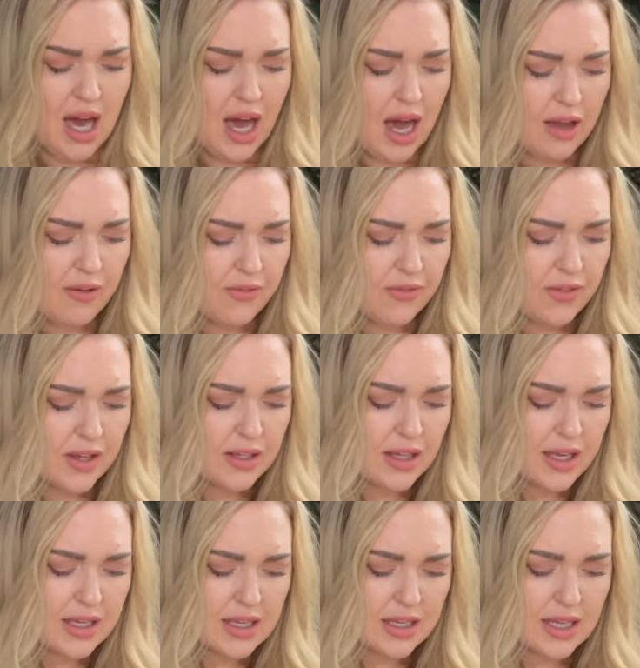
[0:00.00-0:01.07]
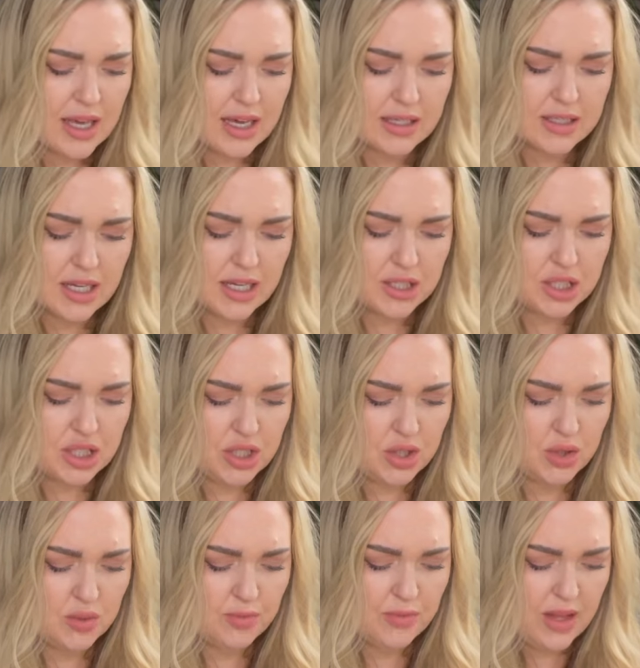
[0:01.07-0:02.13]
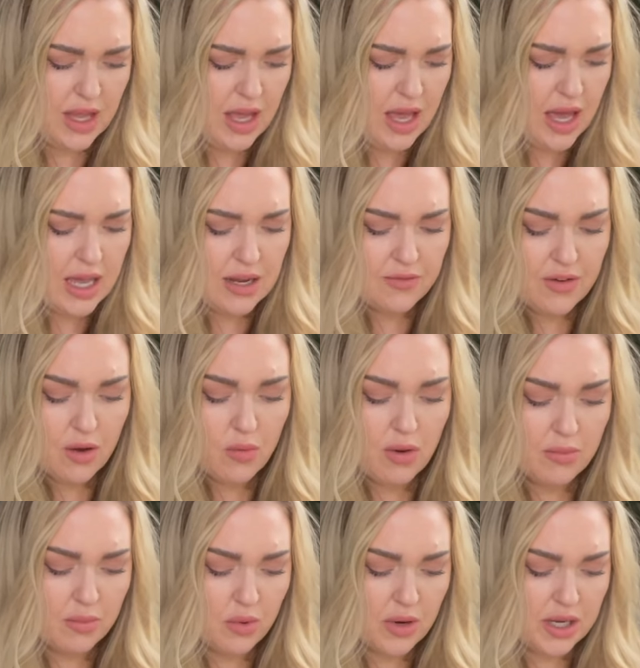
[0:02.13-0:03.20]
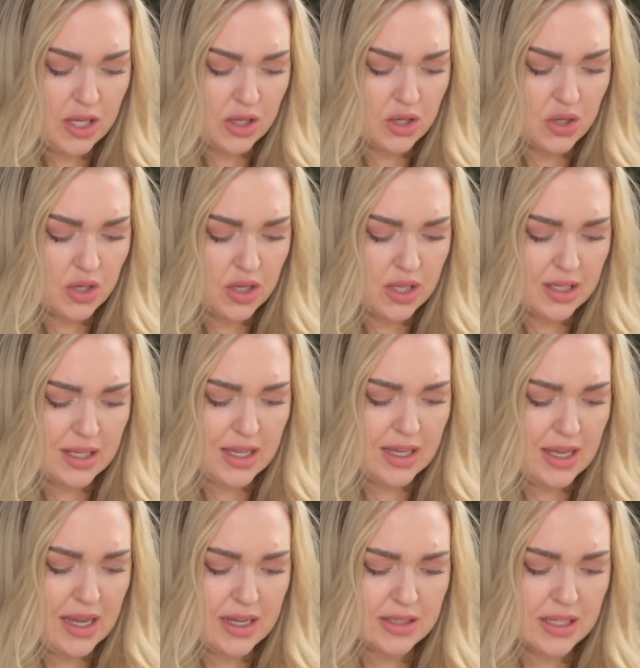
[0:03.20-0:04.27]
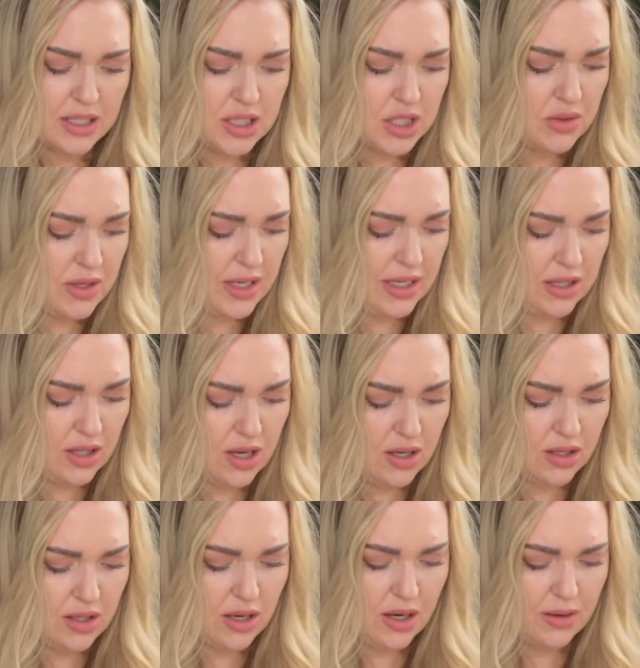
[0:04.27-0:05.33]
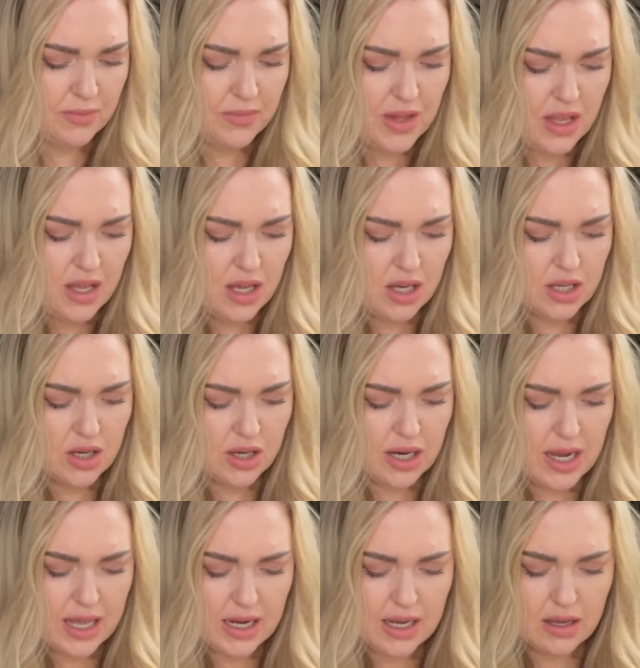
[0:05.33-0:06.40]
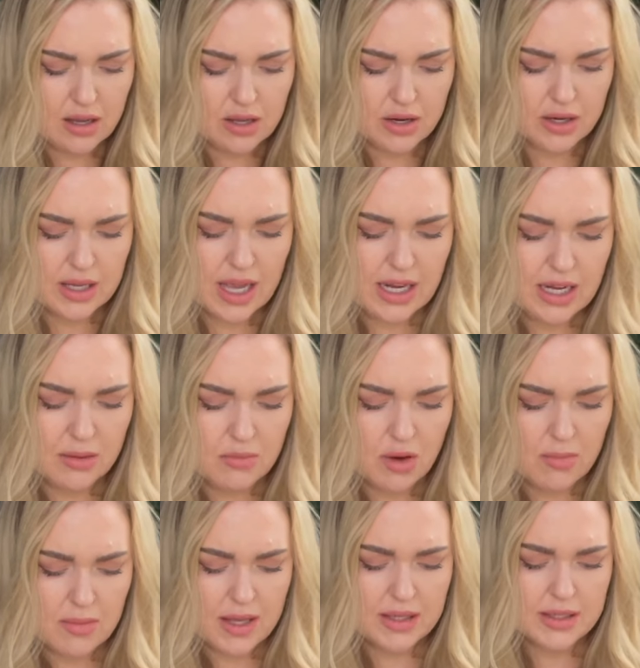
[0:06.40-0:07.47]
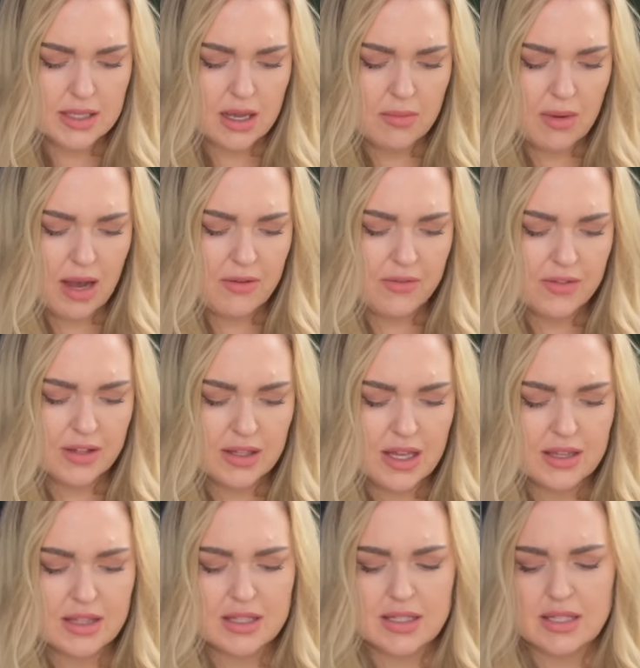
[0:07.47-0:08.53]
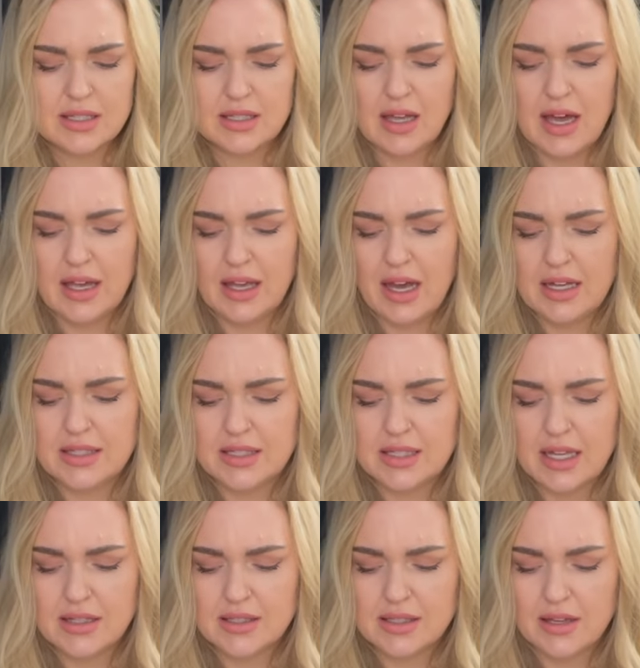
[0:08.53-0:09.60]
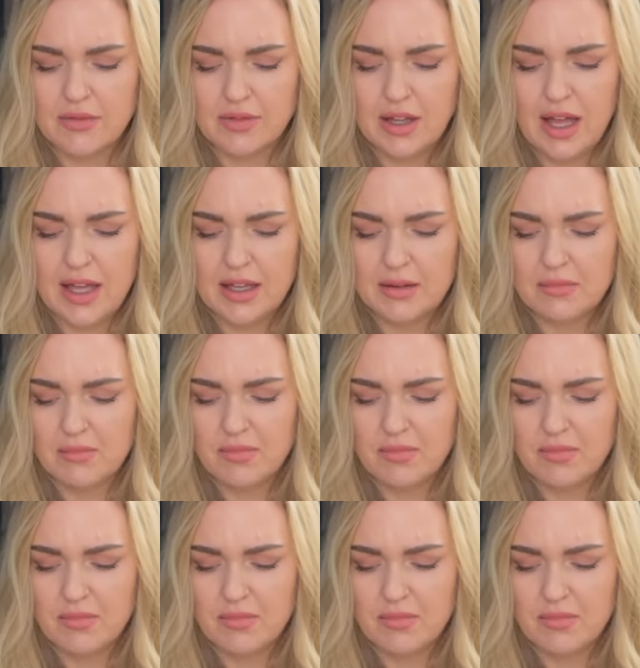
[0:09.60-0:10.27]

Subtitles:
I feel like it can't touch you, and if at one point it could, it can't touch you any longer. You're gaining momentum. I feel like this is like a sense of like